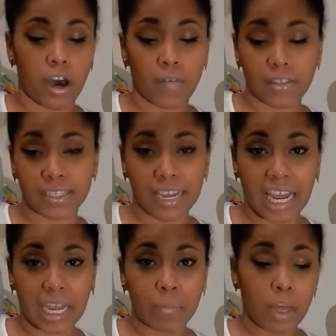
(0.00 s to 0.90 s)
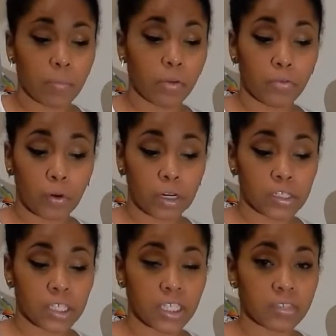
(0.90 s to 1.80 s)
of the time before
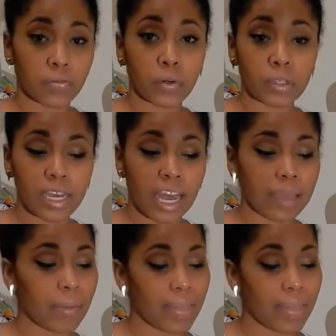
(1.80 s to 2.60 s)
it's food time.